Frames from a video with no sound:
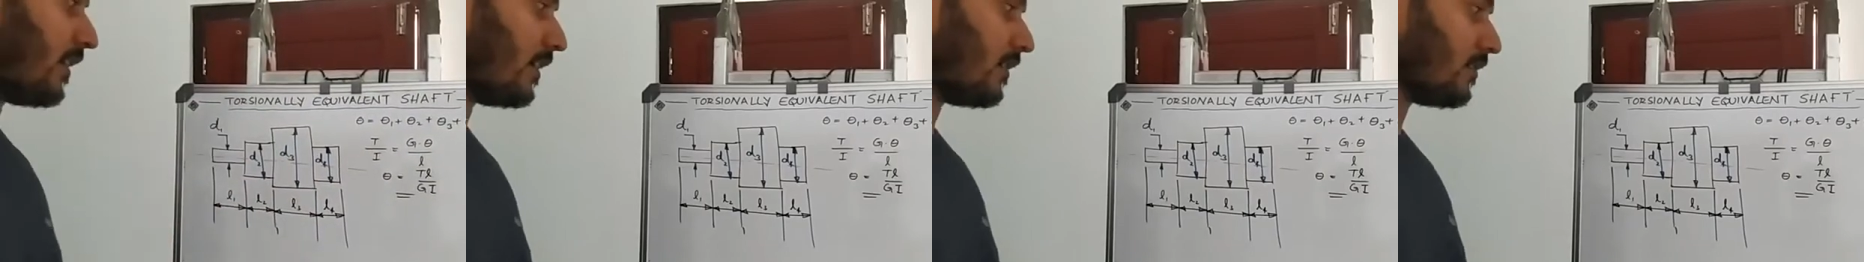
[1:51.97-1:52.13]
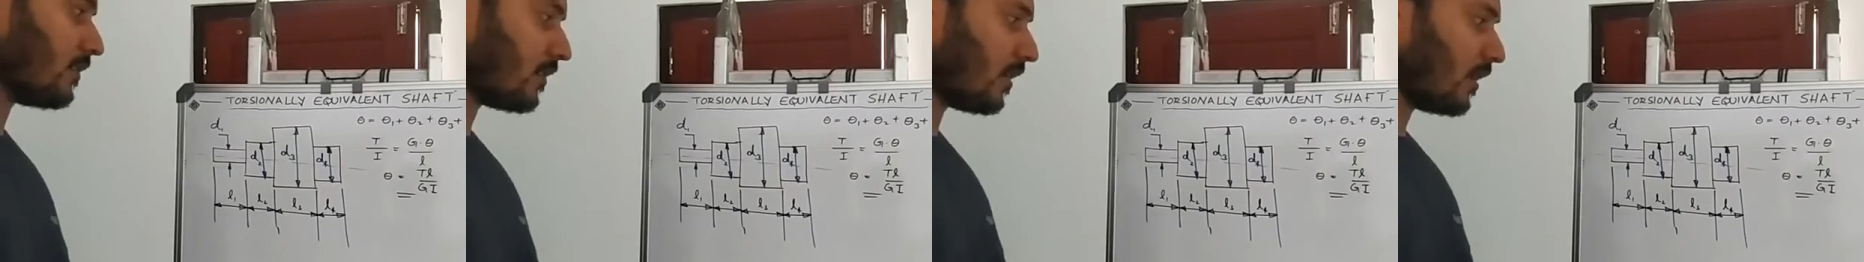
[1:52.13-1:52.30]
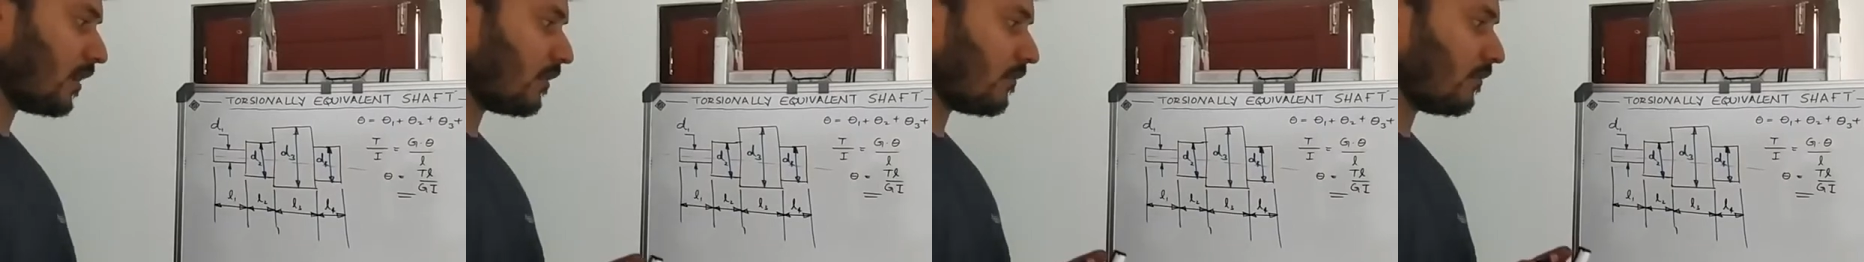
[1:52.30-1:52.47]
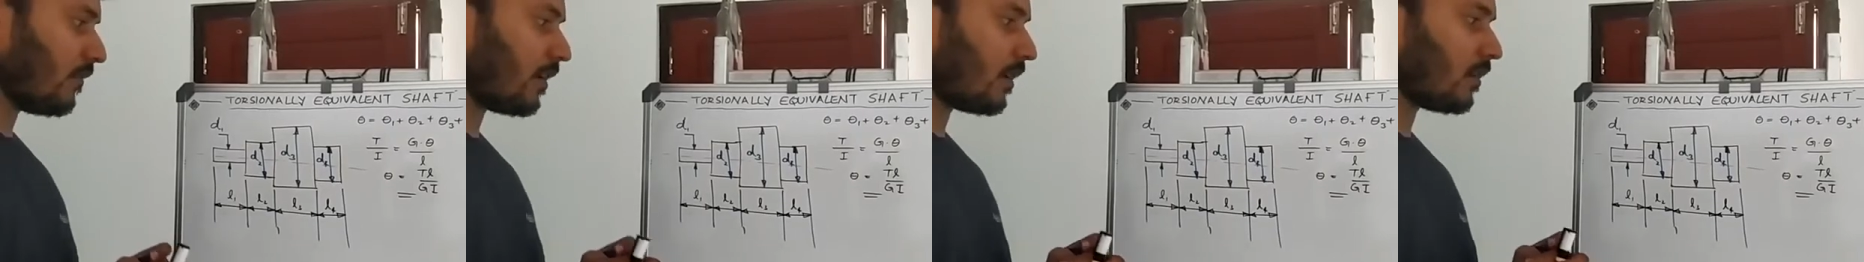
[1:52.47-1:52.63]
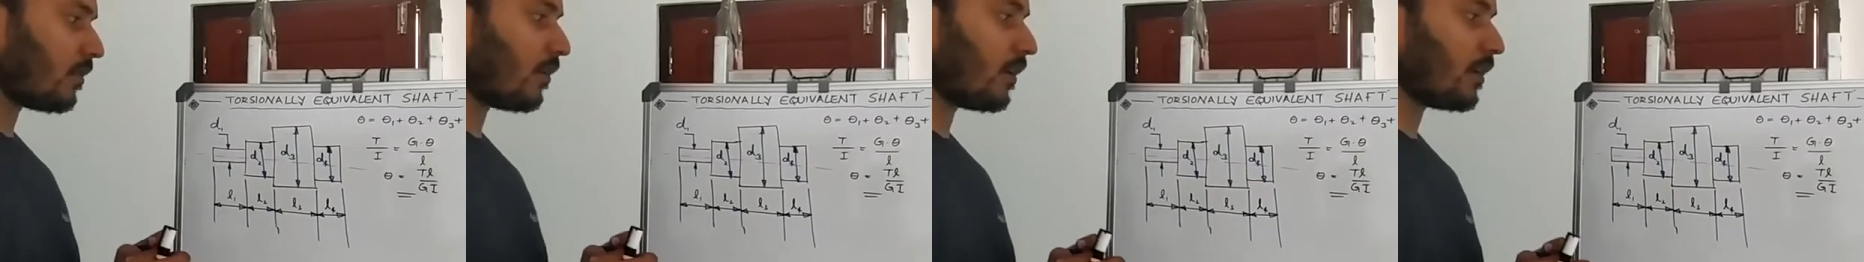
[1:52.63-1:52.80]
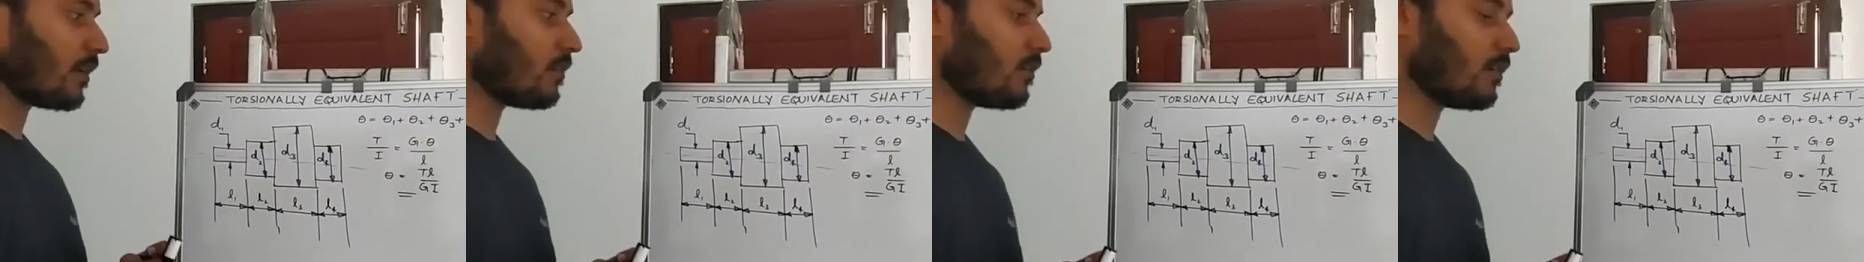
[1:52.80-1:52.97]
is, we are
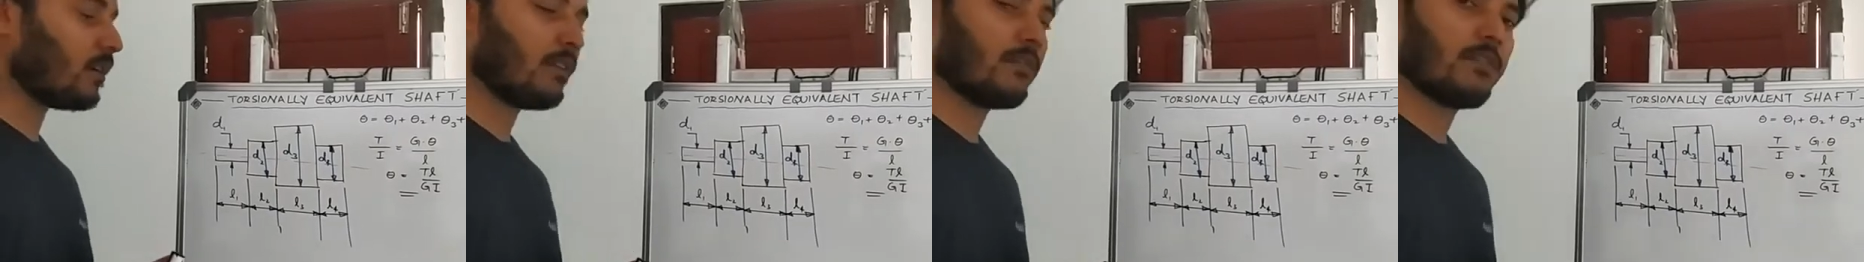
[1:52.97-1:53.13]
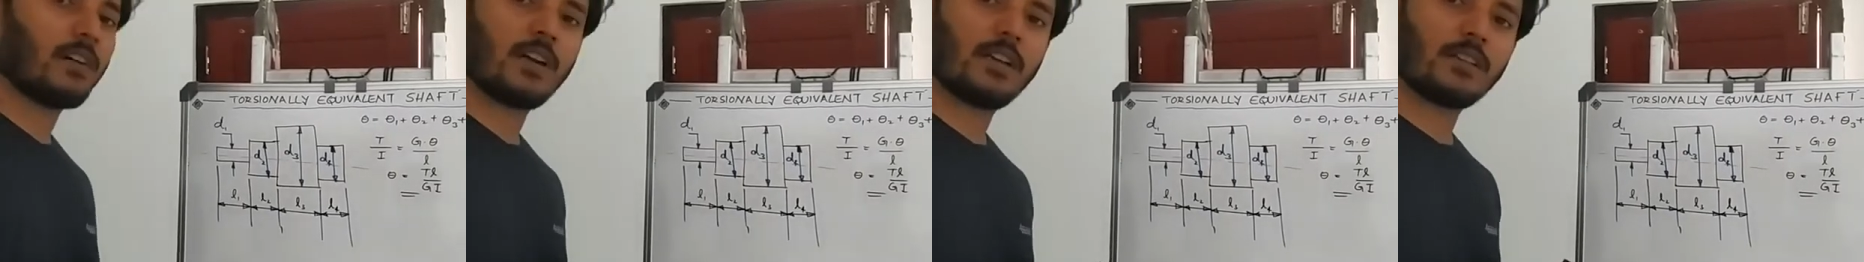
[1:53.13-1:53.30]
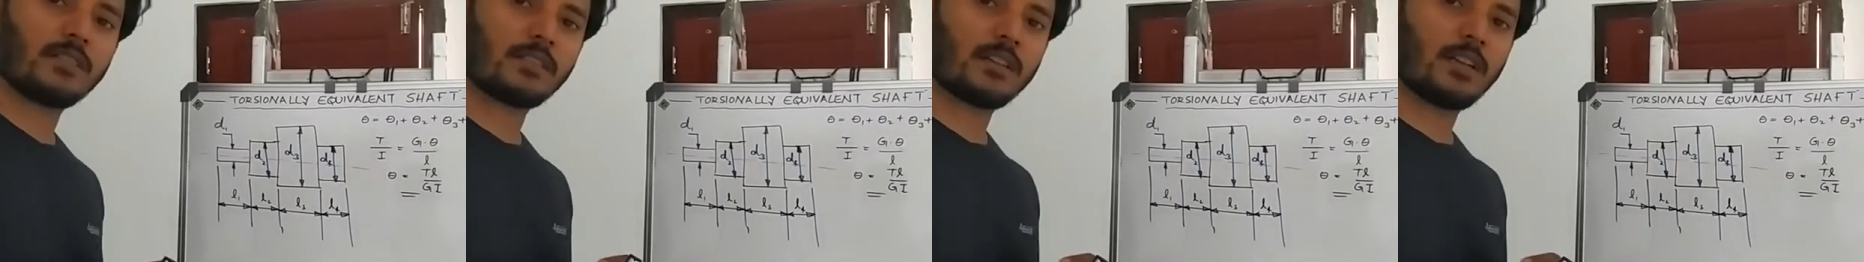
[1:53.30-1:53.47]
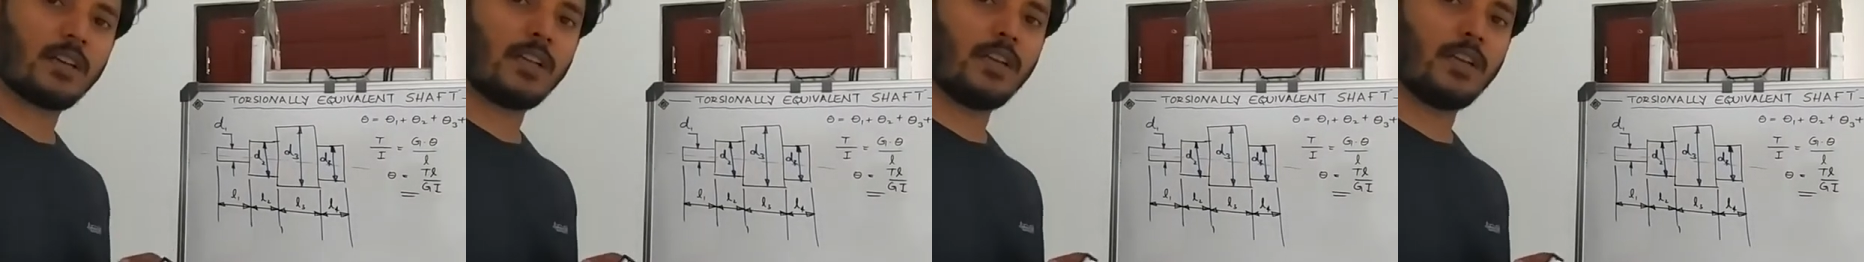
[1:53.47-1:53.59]
going to devise